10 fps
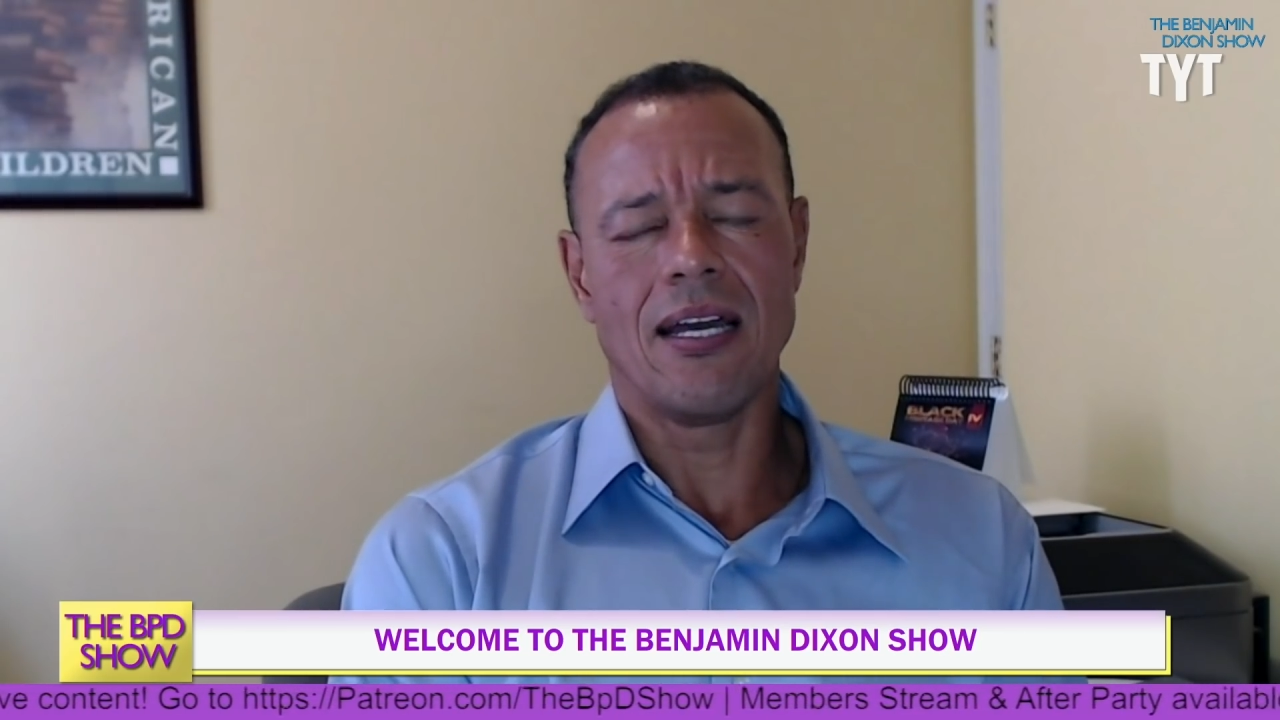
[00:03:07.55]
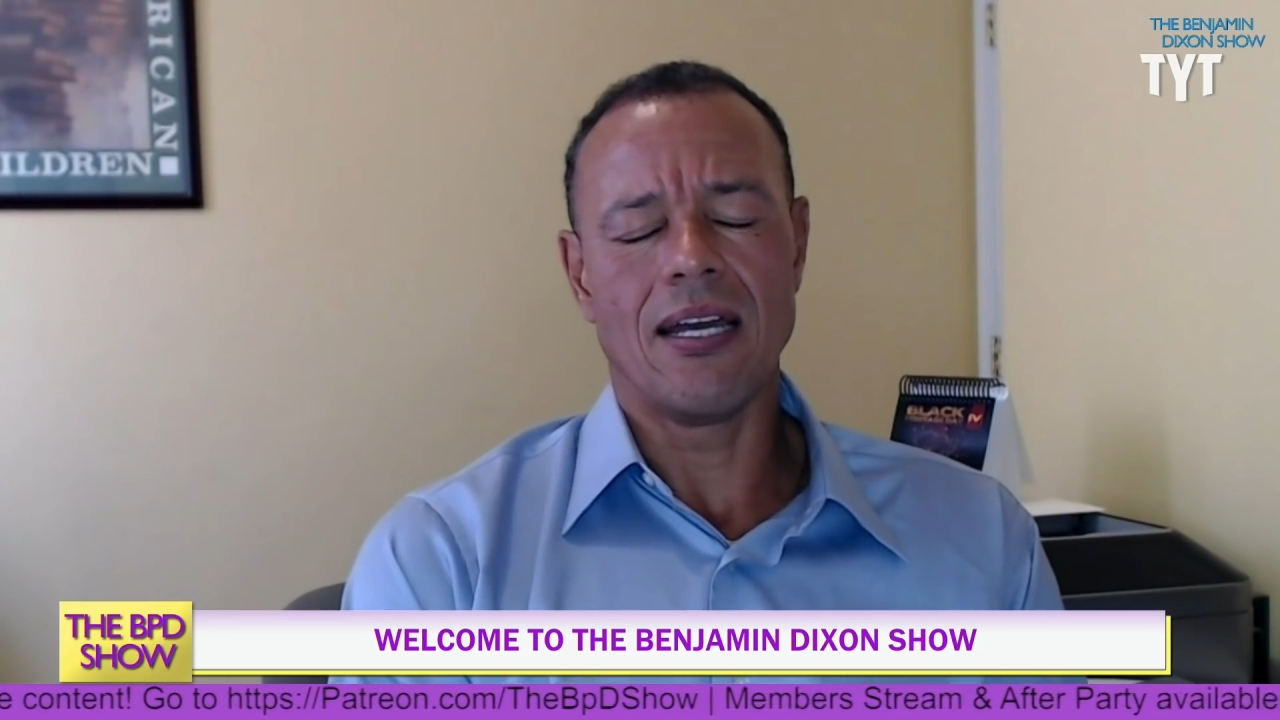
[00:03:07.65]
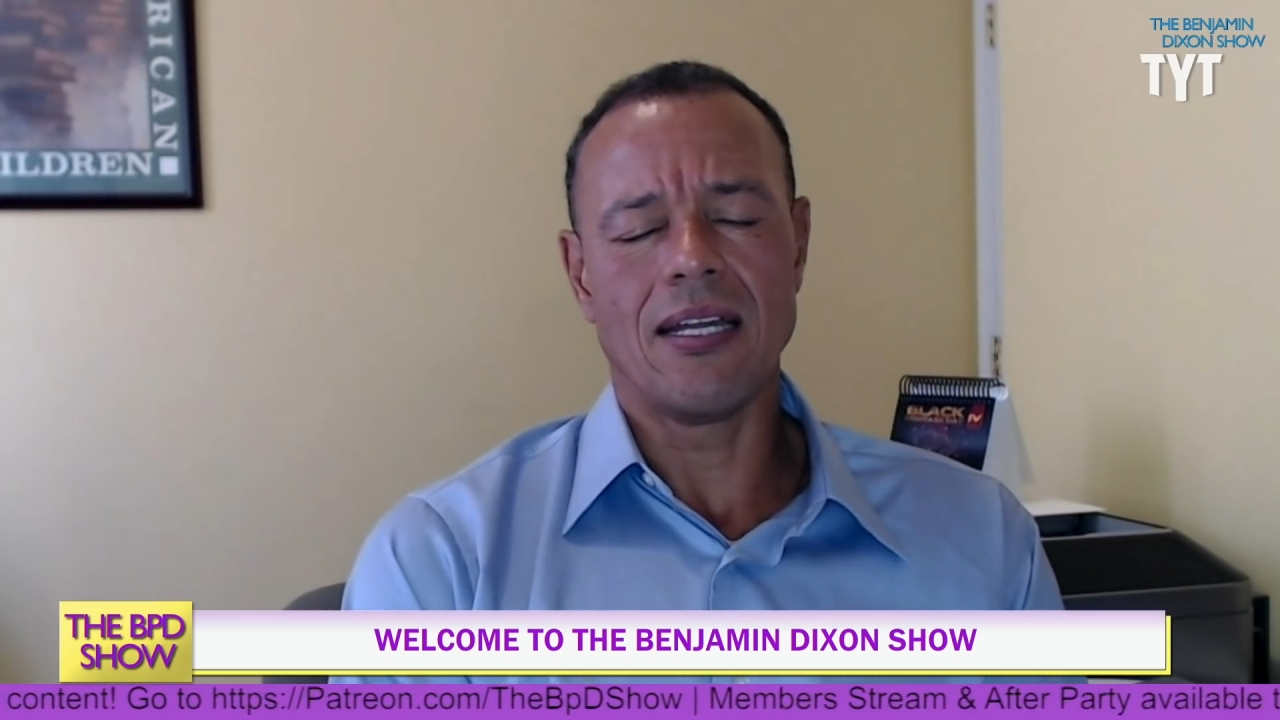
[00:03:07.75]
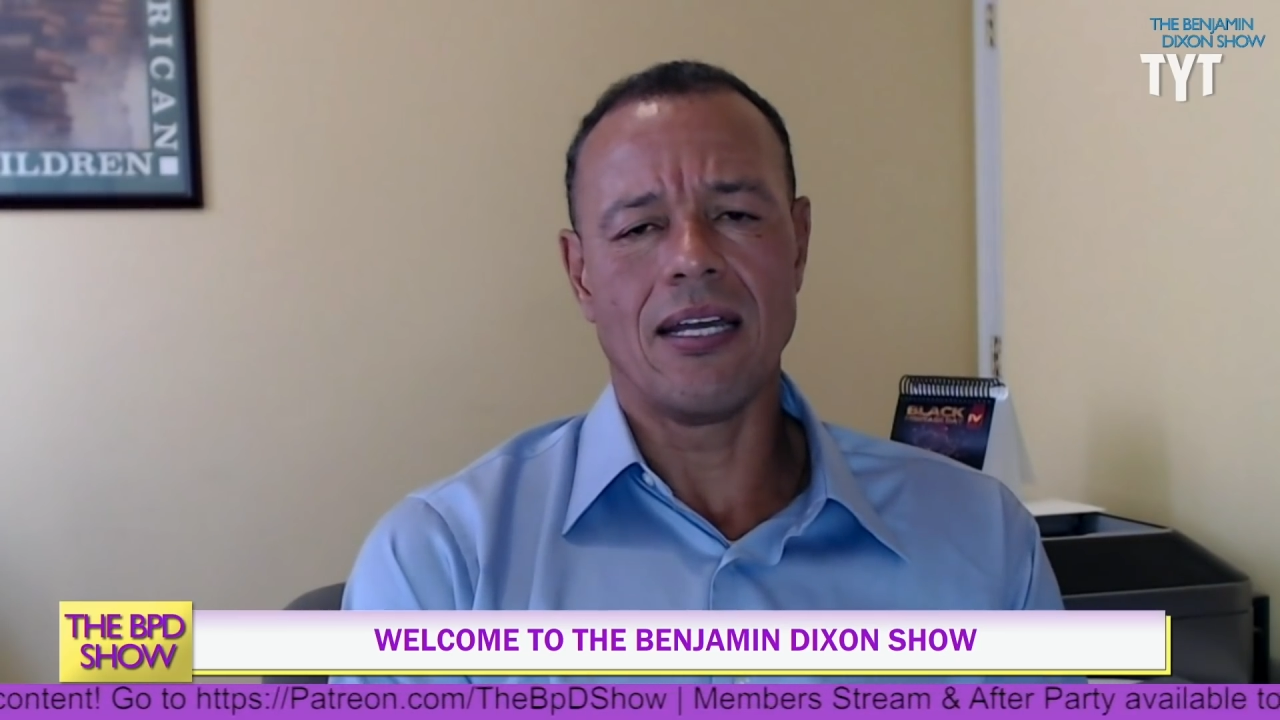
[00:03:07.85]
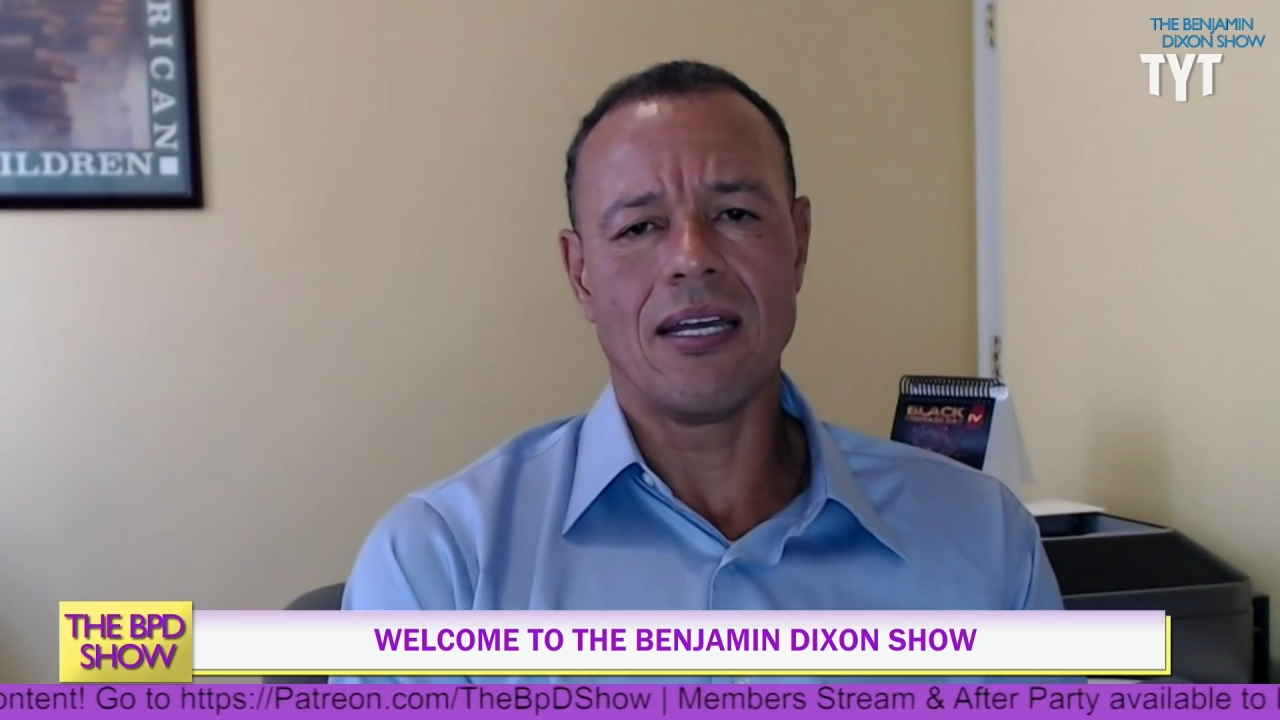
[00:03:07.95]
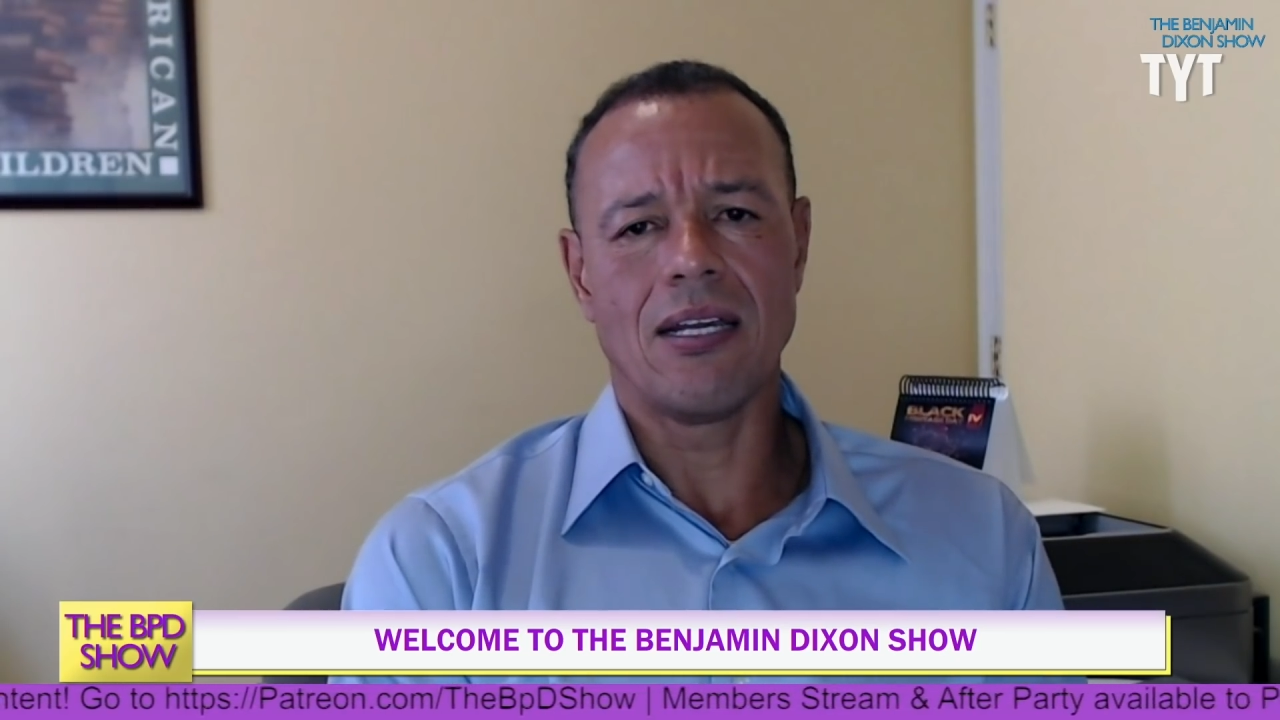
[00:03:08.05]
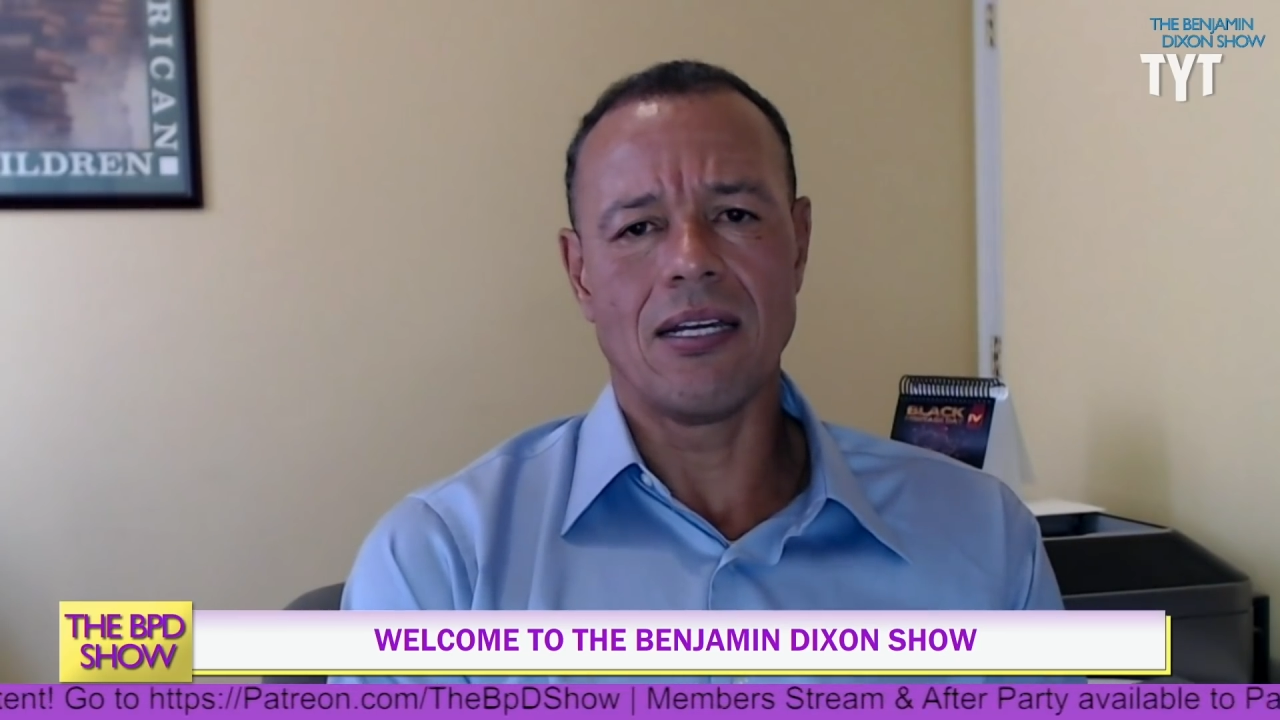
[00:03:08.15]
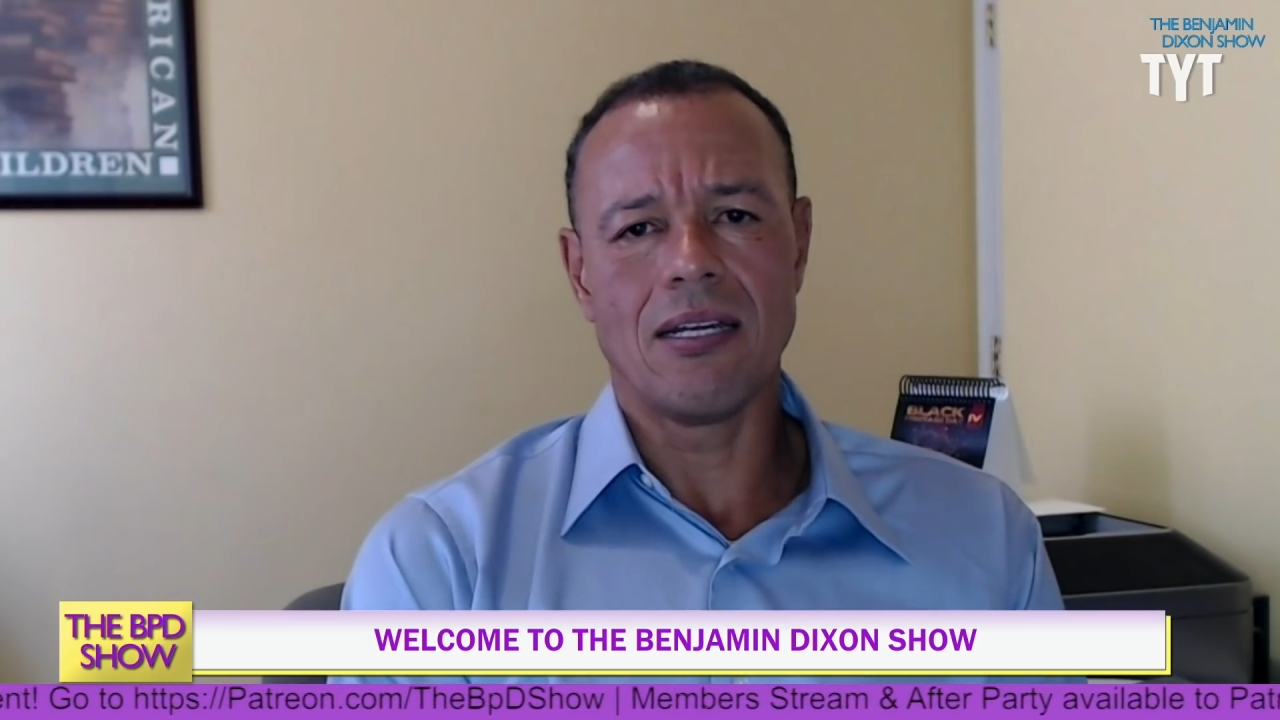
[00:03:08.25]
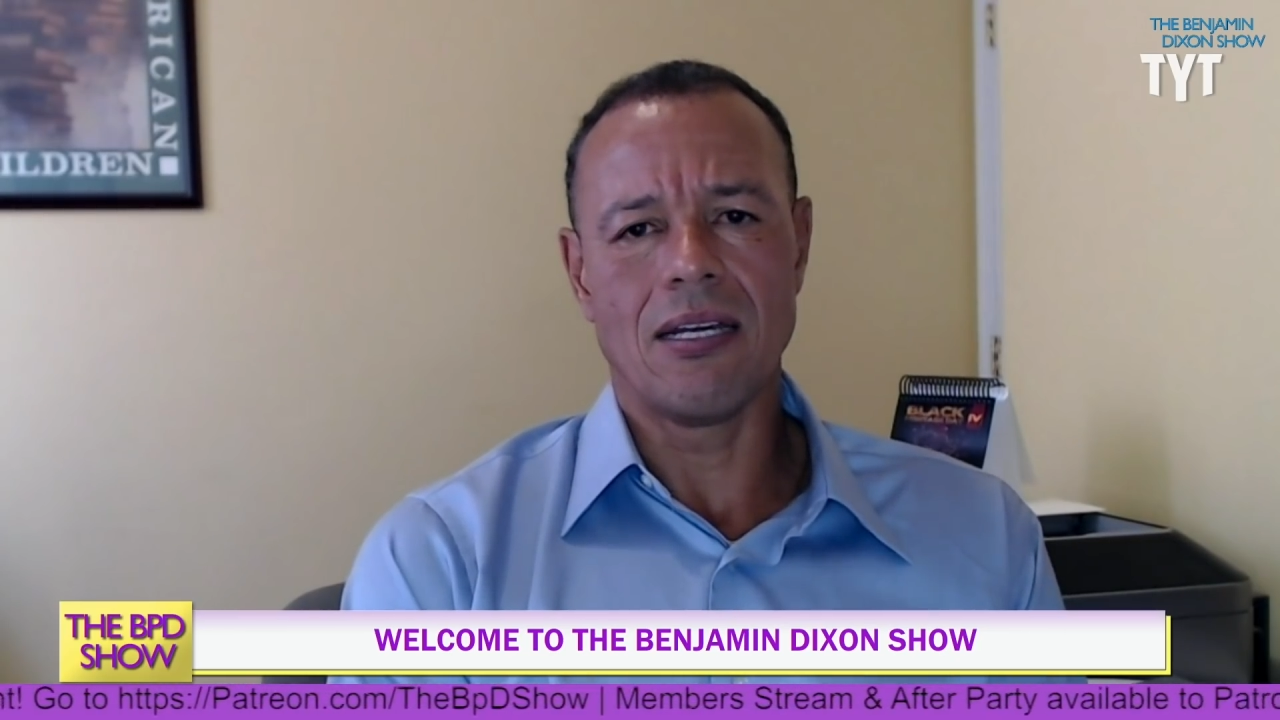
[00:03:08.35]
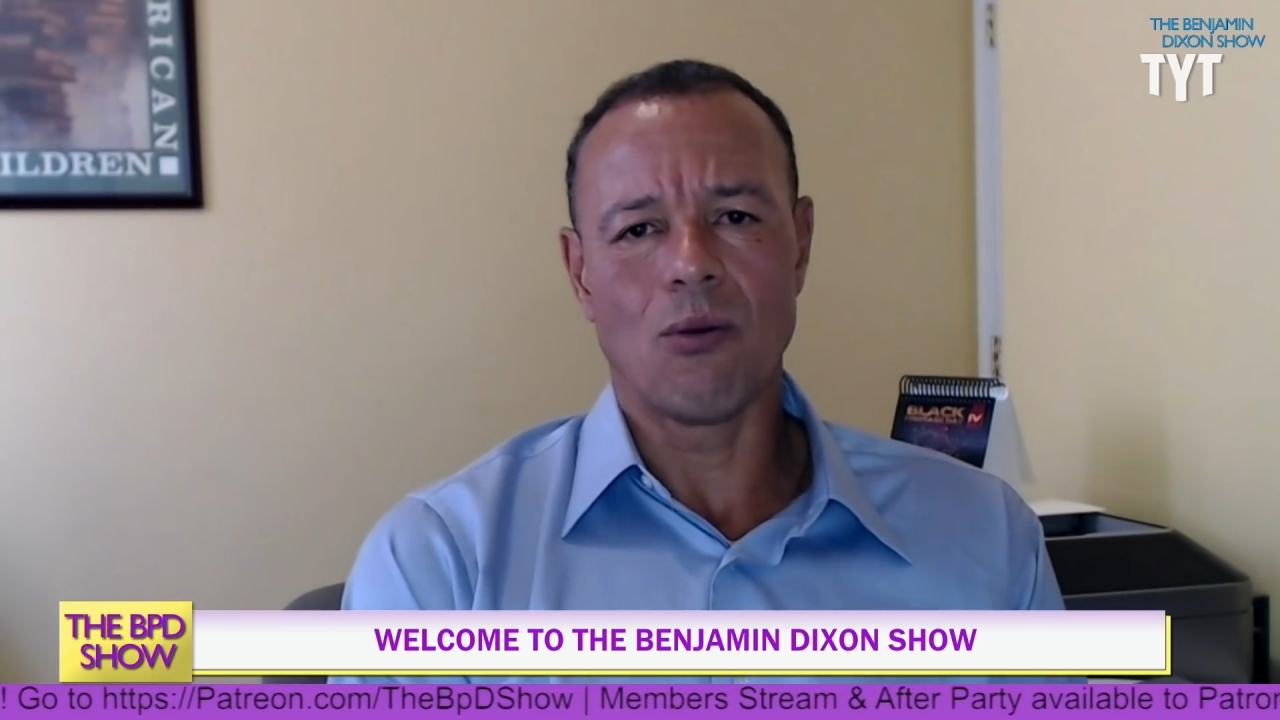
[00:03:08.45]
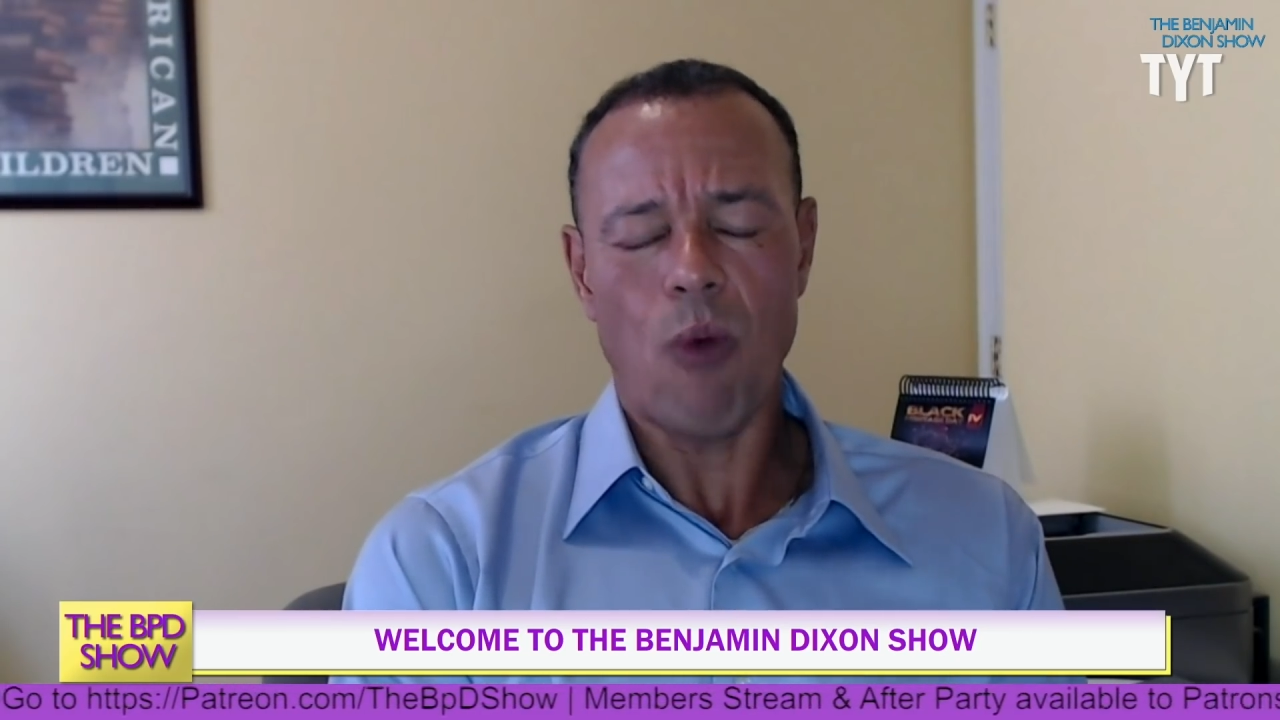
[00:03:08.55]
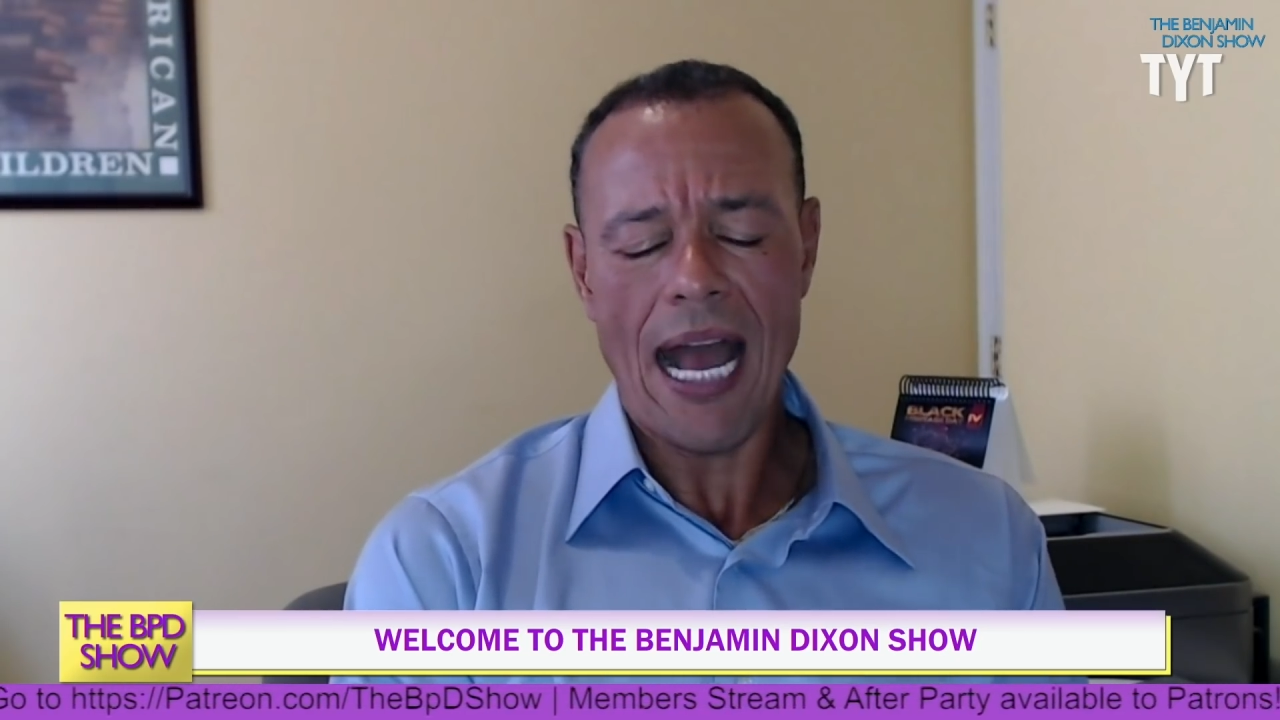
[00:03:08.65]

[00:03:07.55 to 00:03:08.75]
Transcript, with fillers: uh,